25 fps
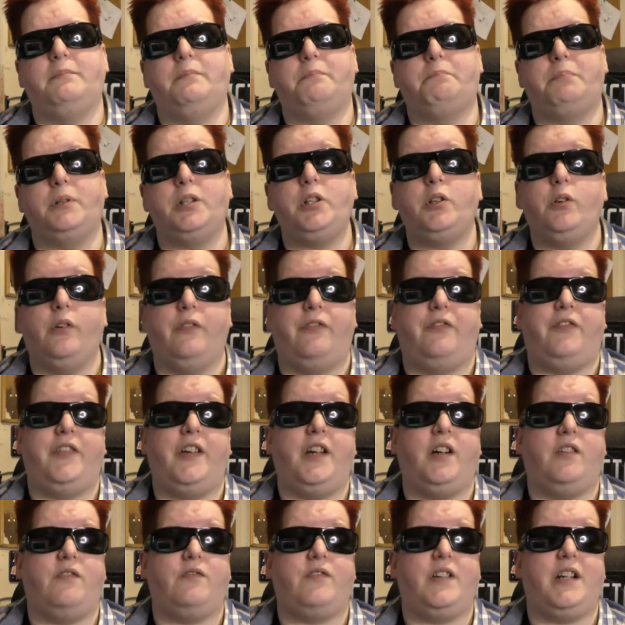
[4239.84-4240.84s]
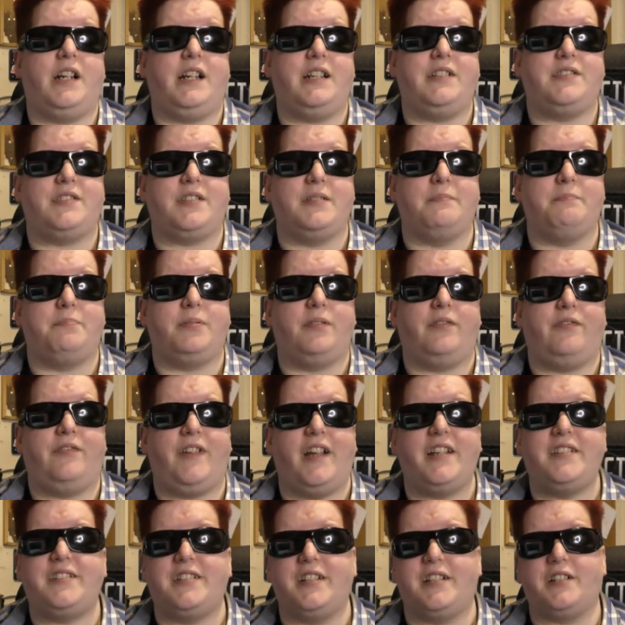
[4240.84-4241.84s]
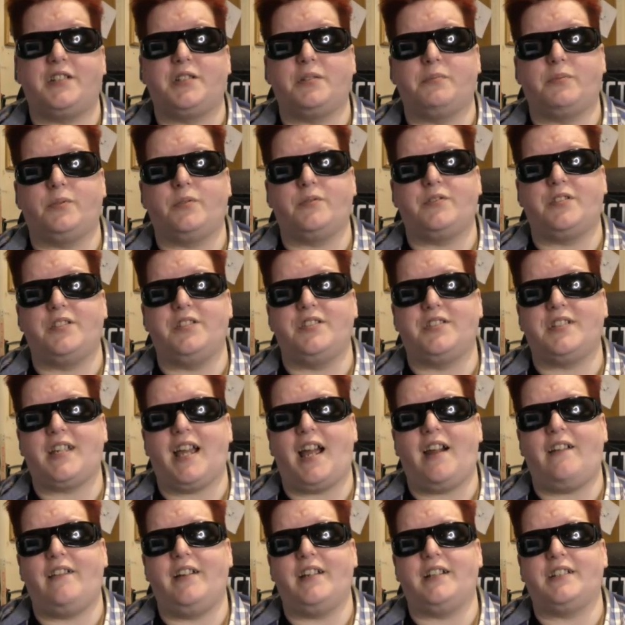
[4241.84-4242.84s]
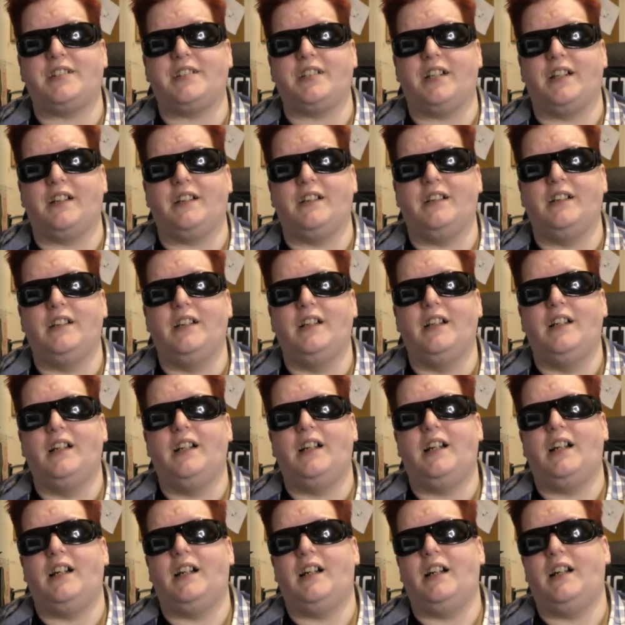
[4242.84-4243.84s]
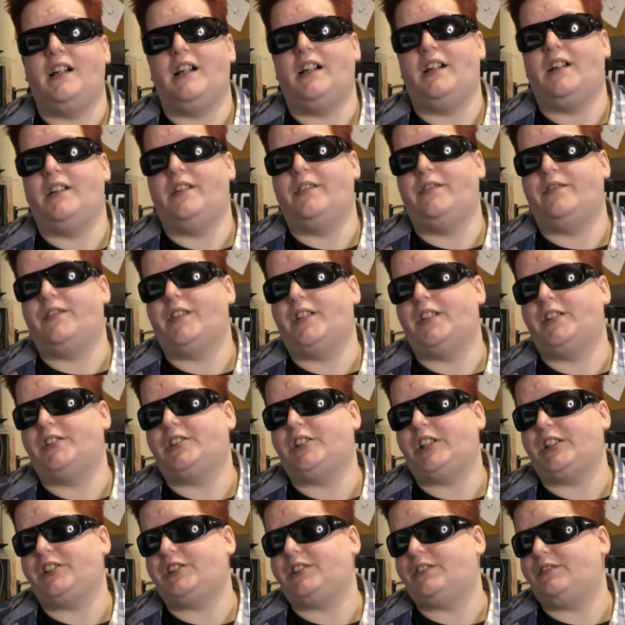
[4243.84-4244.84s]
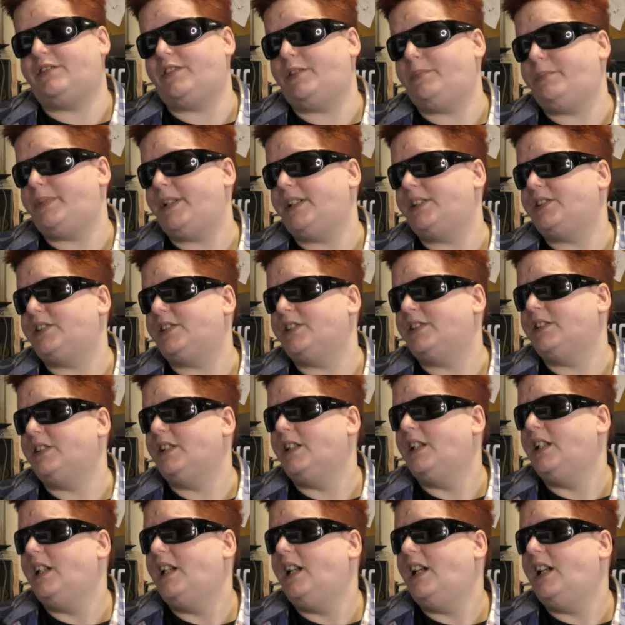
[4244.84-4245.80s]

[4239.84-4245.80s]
But you feel really sympathetic towards his character of Chester Ray Benton,